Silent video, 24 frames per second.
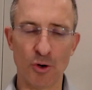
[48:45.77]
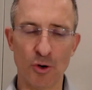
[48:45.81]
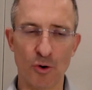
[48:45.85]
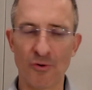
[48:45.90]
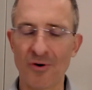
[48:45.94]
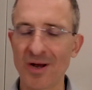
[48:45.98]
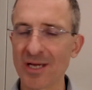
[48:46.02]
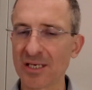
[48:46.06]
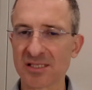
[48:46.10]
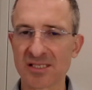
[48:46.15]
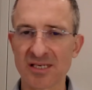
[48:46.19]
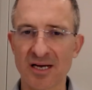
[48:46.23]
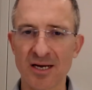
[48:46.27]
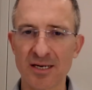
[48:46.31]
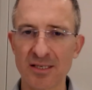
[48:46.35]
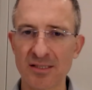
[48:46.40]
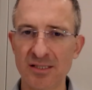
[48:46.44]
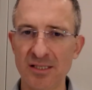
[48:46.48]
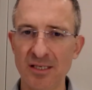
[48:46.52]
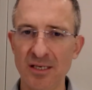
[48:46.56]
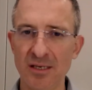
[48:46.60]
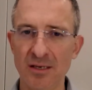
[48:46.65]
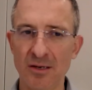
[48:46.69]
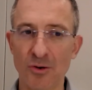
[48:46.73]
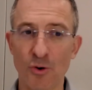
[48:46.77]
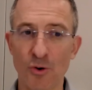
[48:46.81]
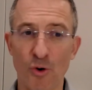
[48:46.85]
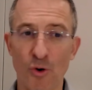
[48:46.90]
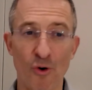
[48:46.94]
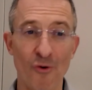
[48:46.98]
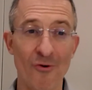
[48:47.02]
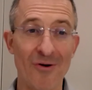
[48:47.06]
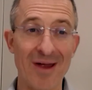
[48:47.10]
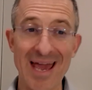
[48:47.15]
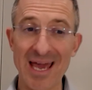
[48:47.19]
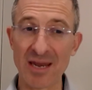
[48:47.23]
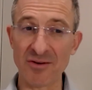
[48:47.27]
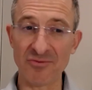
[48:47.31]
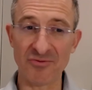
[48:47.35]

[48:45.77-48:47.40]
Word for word: or anxiety or